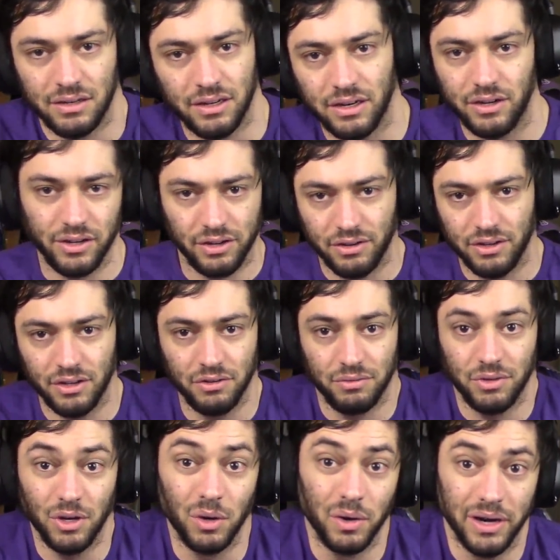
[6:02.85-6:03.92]

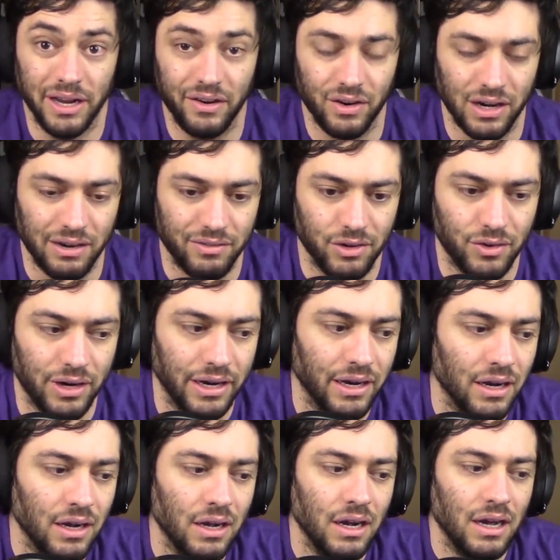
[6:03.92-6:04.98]
You go into hit recovery, right?
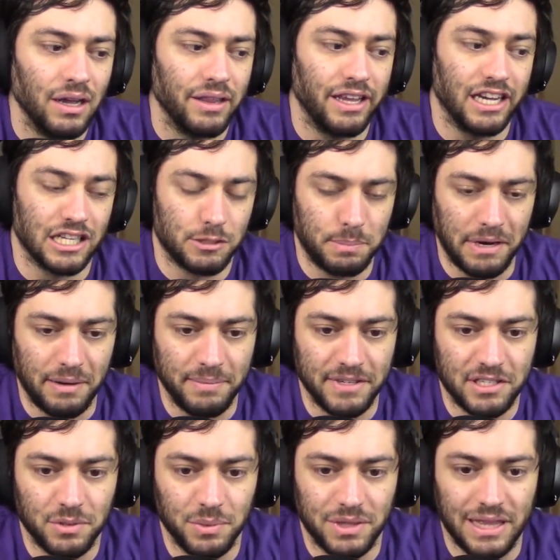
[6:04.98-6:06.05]
They
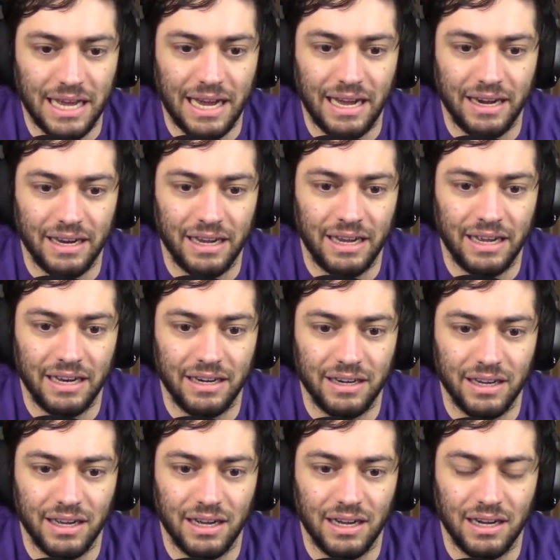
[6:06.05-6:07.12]
experimented with that and
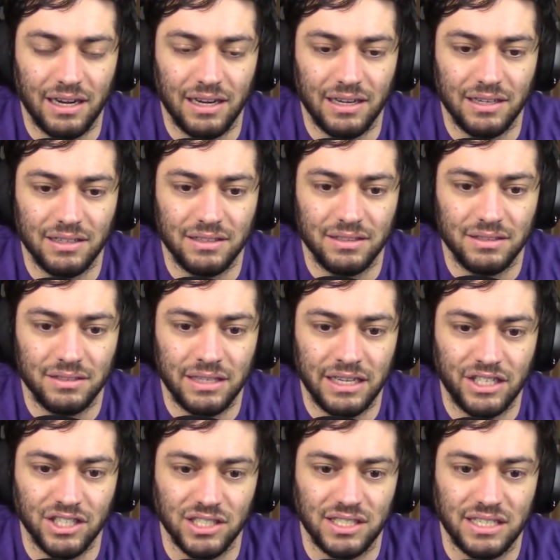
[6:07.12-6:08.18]
they
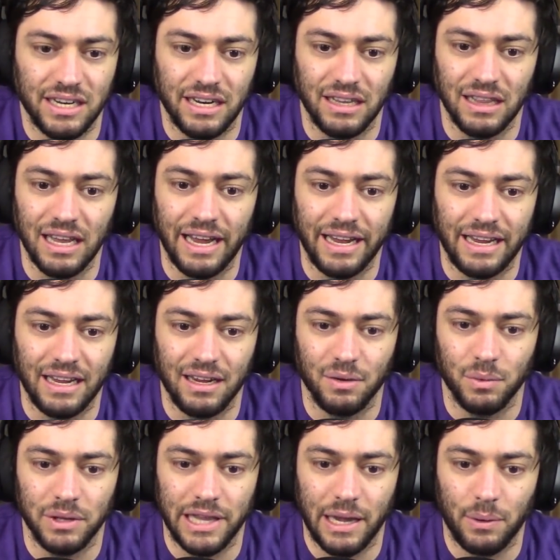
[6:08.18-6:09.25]
just didn't like it
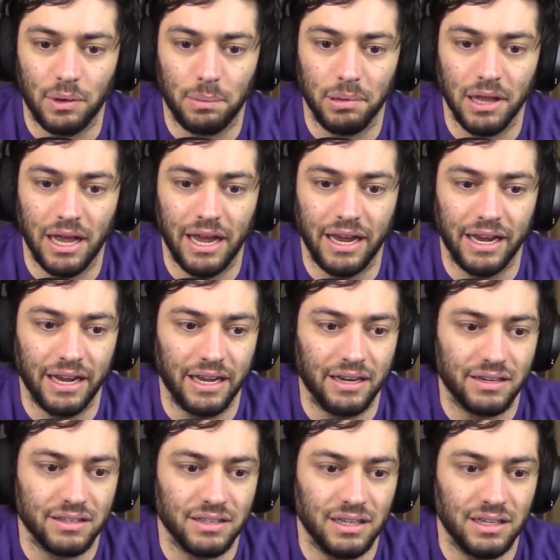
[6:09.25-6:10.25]
when they were playing it.